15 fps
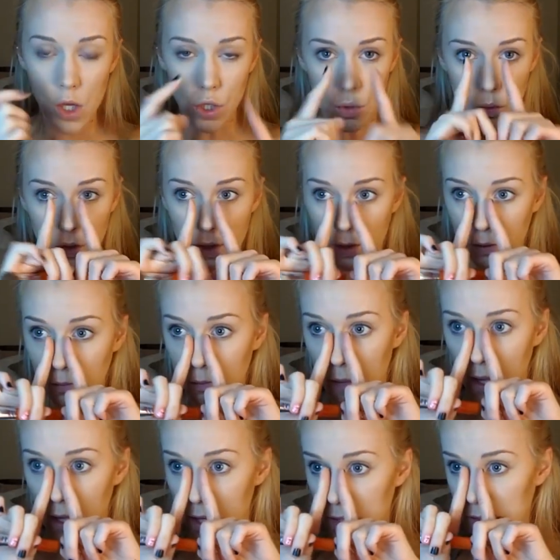You want to
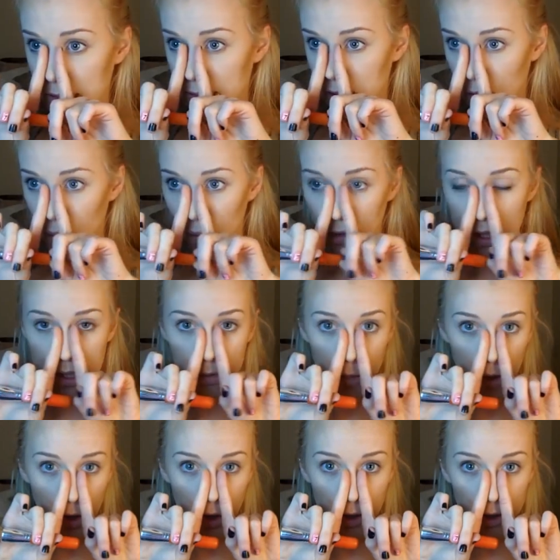make it so this
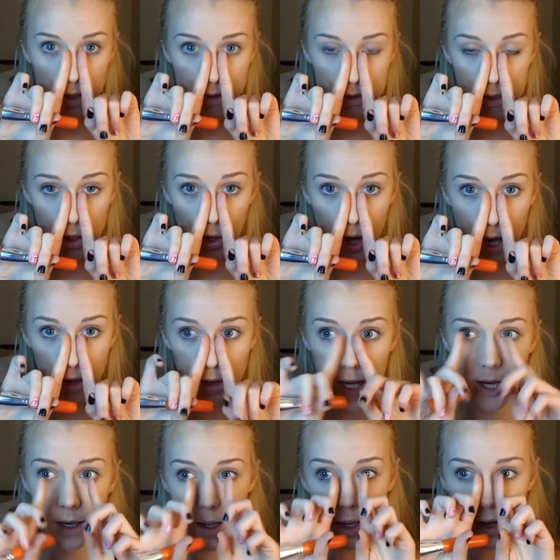part is your
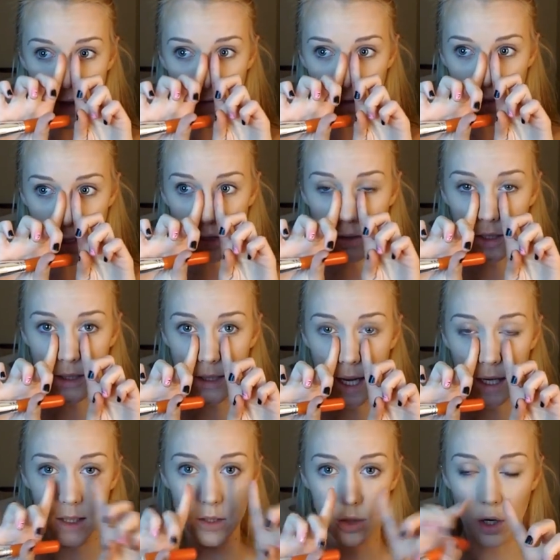highlight and everything on this
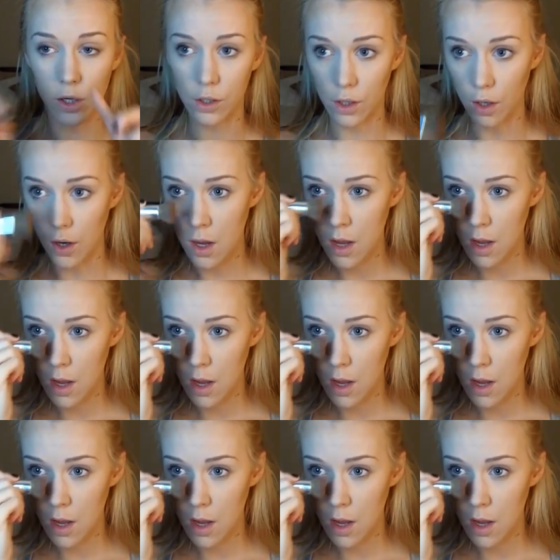side is darker.